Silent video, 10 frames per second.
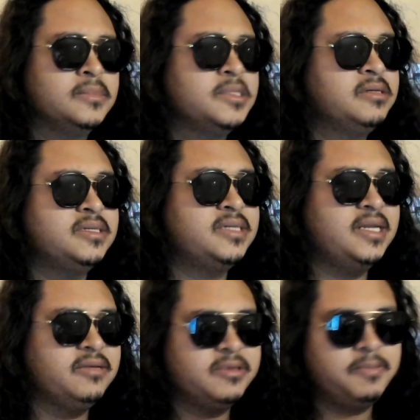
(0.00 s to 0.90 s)
So just
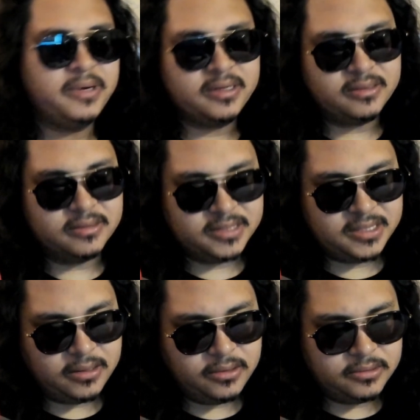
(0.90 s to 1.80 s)
anything with a particle.
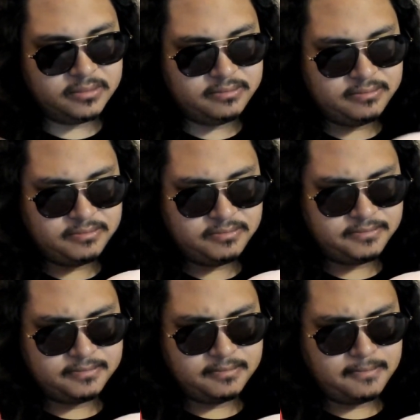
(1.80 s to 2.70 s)
So
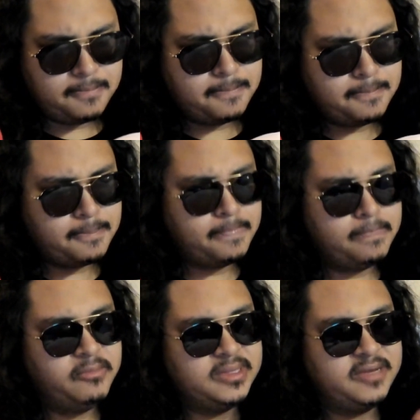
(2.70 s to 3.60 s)

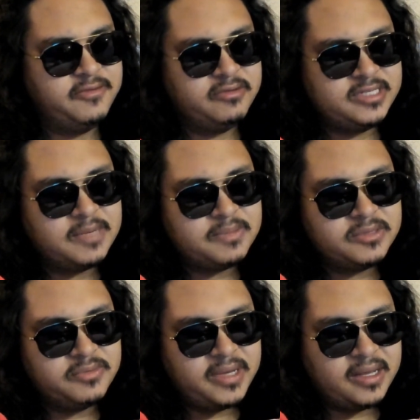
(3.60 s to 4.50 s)
with the different
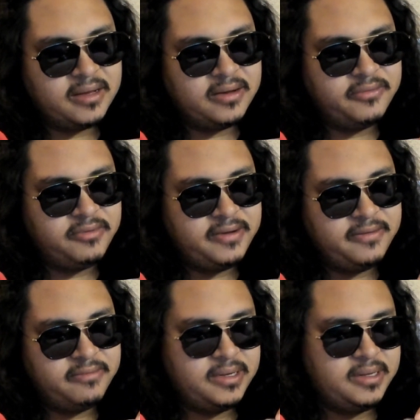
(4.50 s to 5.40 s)
receptors we have,
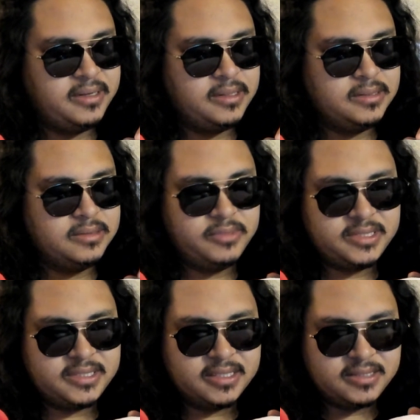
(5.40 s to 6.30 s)
we
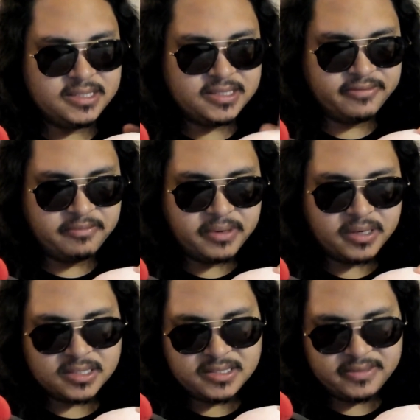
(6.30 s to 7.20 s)
sense these different
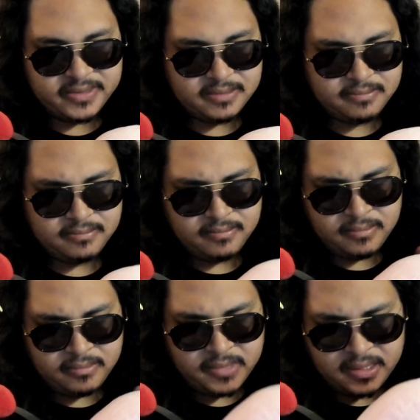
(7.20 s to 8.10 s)
parts of it.
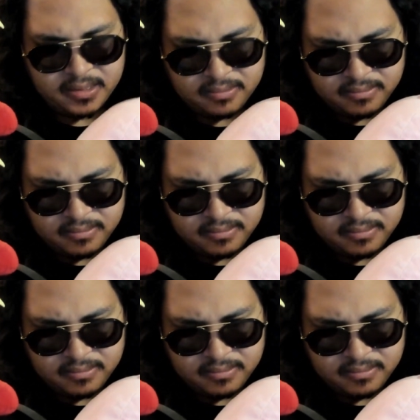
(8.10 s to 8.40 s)
Like